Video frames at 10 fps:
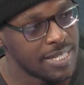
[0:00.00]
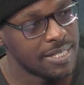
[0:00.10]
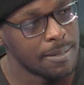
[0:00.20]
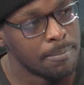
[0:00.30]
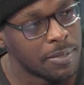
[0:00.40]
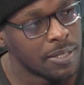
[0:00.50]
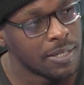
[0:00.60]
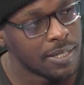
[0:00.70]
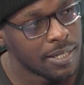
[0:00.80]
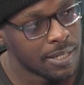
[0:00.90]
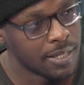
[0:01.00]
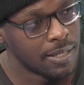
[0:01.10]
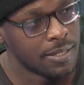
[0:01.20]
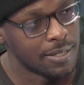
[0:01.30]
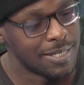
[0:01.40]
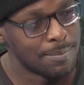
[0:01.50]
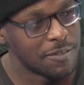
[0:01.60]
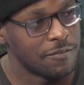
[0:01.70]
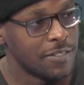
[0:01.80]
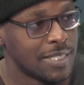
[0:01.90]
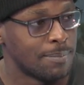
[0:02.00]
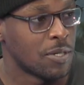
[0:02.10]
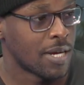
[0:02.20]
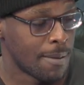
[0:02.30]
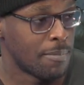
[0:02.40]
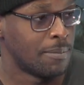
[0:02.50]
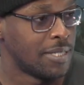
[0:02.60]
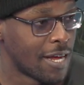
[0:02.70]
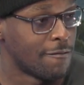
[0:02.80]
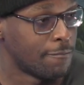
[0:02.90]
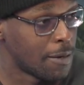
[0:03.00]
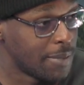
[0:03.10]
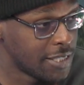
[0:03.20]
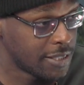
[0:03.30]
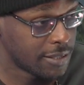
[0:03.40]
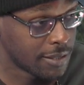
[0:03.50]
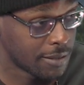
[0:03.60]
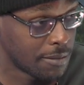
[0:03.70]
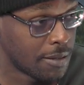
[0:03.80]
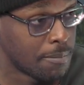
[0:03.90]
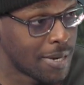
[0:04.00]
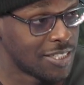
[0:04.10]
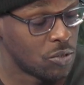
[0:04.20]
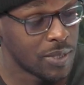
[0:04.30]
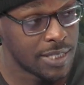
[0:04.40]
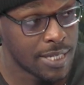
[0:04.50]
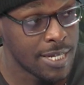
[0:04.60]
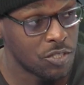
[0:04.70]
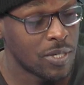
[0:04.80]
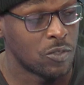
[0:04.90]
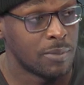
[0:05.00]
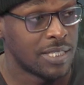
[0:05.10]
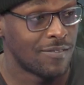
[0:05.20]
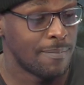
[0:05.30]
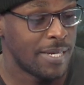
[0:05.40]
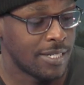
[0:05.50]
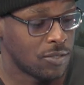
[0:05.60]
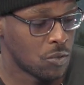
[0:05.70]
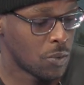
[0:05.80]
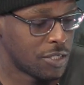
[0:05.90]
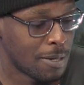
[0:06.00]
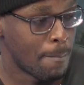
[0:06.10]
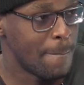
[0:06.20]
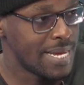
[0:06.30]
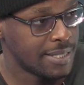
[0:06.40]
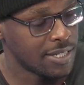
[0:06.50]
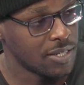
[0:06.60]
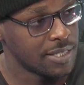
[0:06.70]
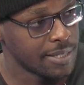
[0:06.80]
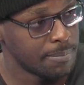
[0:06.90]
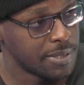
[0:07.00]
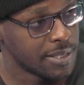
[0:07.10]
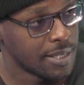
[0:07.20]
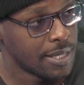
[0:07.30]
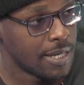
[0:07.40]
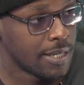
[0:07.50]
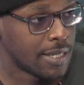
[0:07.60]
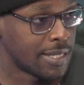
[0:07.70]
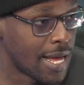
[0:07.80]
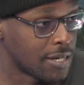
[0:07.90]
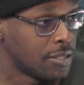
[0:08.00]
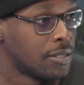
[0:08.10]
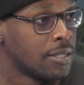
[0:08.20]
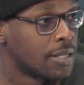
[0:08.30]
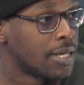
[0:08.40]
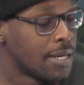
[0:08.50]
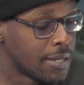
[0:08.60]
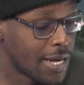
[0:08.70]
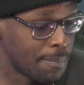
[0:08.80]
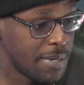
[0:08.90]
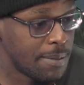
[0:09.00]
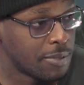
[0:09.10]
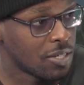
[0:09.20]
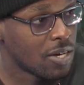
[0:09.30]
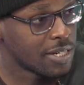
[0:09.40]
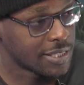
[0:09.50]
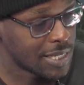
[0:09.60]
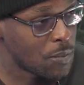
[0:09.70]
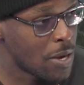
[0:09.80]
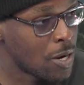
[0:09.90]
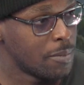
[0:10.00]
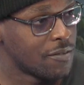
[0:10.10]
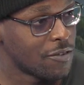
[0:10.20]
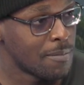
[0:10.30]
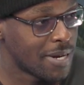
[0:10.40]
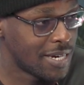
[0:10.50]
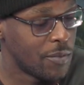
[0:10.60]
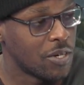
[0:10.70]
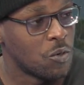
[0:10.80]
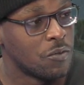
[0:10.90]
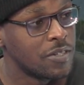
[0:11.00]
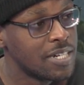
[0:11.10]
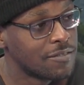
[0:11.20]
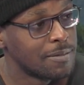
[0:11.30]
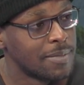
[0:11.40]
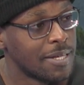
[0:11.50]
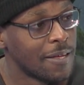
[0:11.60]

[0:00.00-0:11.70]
simple. This is my first book I've published, March 29th. So I told myself, let me go with some basic concepts that I could get people to understand where I'm coming from, and then we could go further from there.